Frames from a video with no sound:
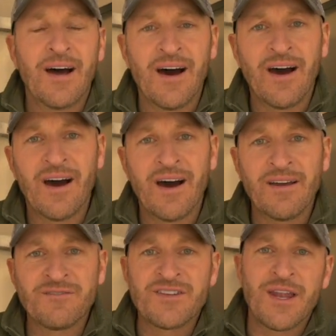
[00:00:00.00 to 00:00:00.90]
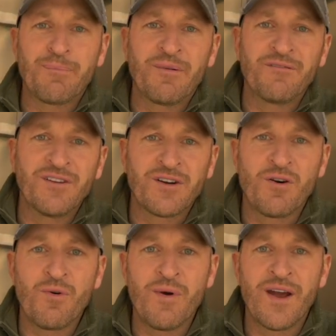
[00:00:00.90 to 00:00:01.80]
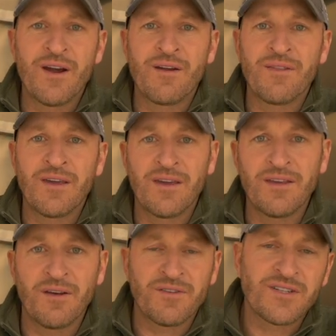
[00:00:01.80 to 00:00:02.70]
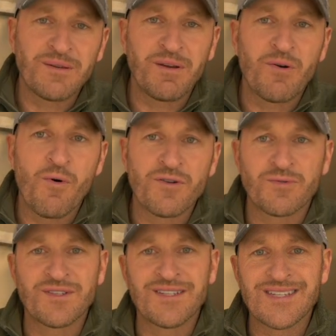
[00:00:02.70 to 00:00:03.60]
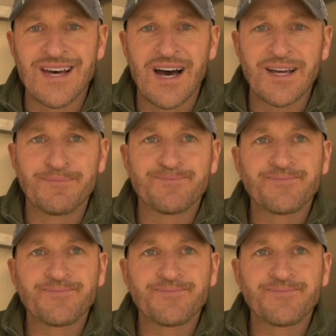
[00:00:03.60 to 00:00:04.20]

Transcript: I've set up a vehicle where the you know the sleeping quarters was inside,